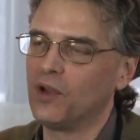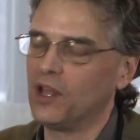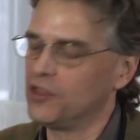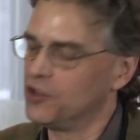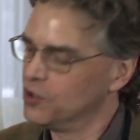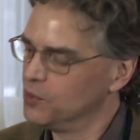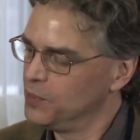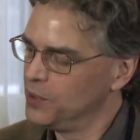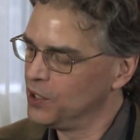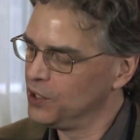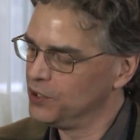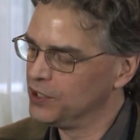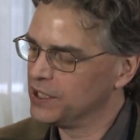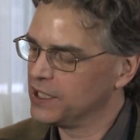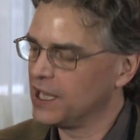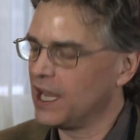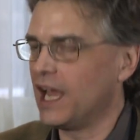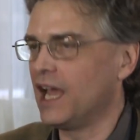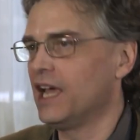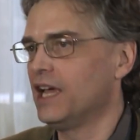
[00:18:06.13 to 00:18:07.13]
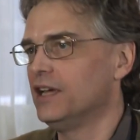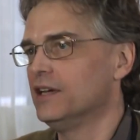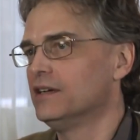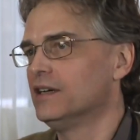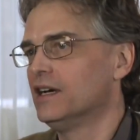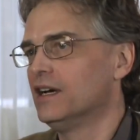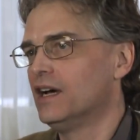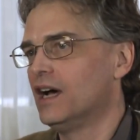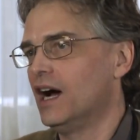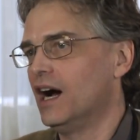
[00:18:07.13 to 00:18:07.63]
They're building a
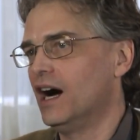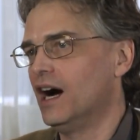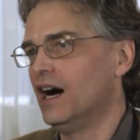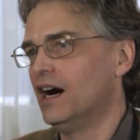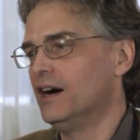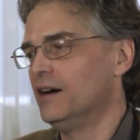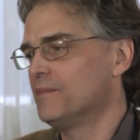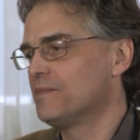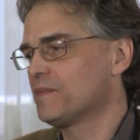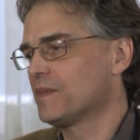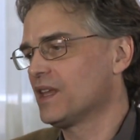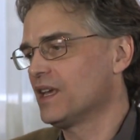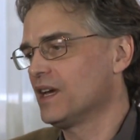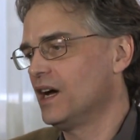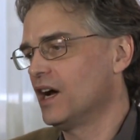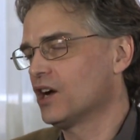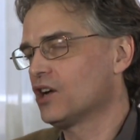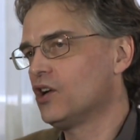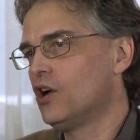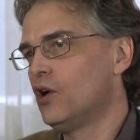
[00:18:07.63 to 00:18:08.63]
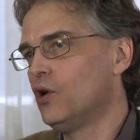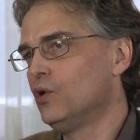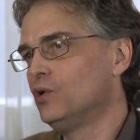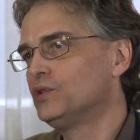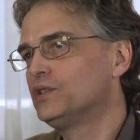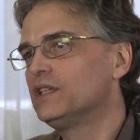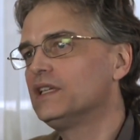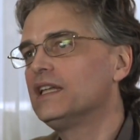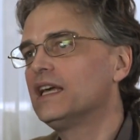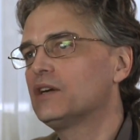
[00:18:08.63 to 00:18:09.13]
coal
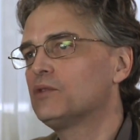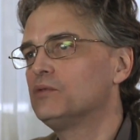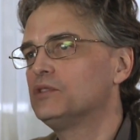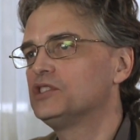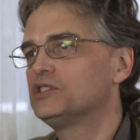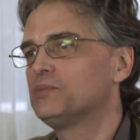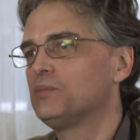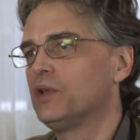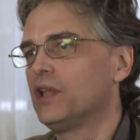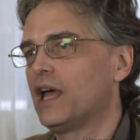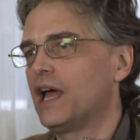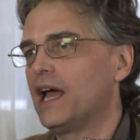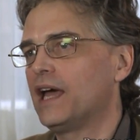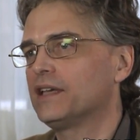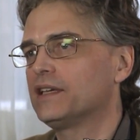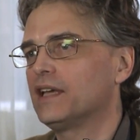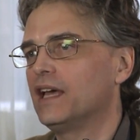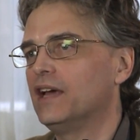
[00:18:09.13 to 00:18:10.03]
to liquids plant